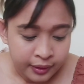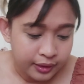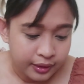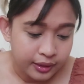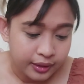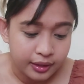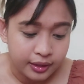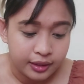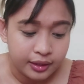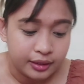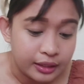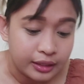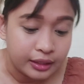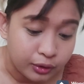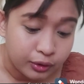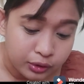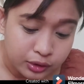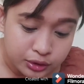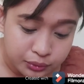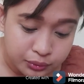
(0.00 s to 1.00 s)
And, I
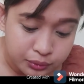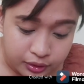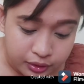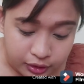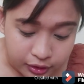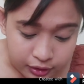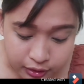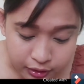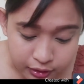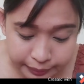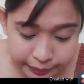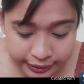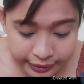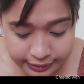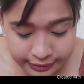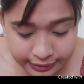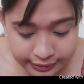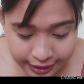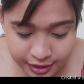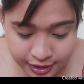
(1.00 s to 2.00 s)
also curl my
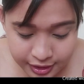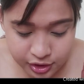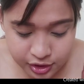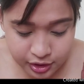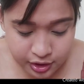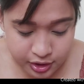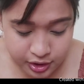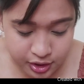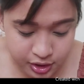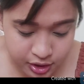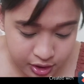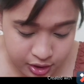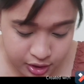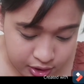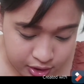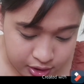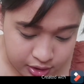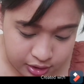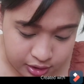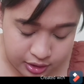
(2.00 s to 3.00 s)
lashes.
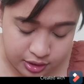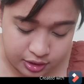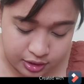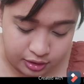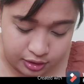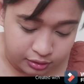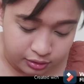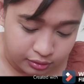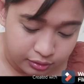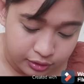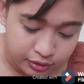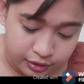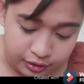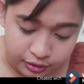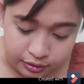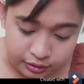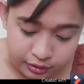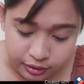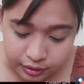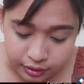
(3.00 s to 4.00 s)

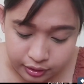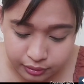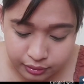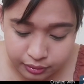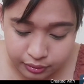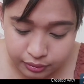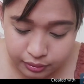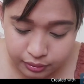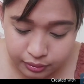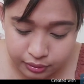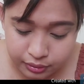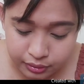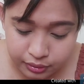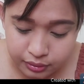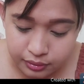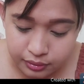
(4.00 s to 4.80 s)
Curler ko.